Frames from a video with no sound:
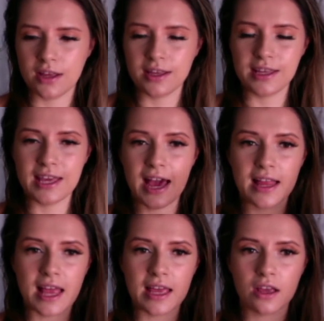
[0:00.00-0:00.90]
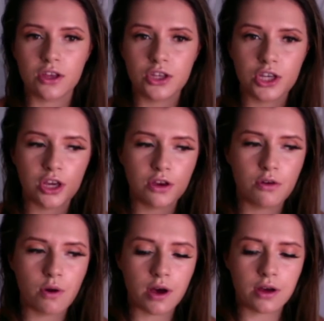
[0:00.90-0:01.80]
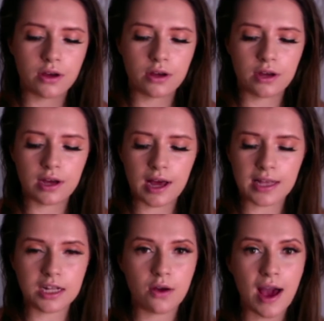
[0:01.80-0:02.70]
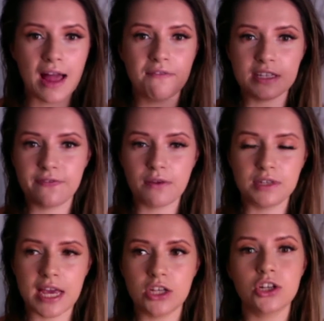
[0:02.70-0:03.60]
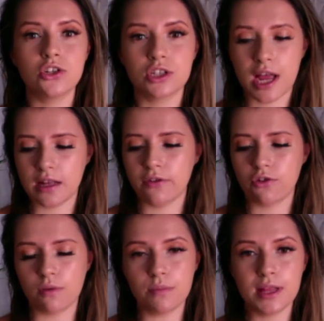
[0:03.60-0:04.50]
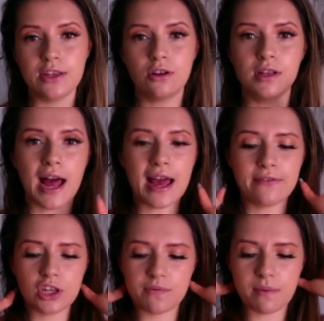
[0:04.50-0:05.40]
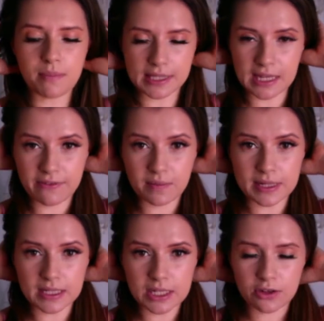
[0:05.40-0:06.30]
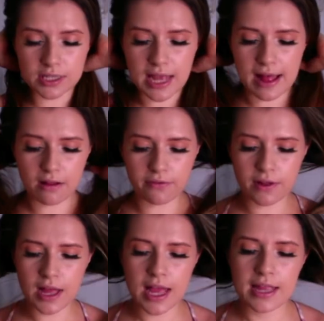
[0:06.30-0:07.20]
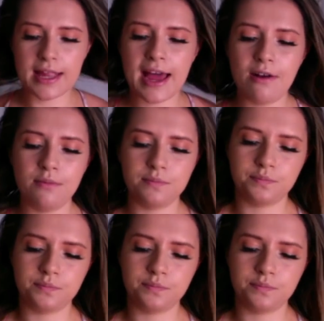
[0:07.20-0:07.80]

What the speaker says: yeah, like, you, I don't know, had this foundation just kind of crumble in your life and you've been busy rebuilding yourself. Now,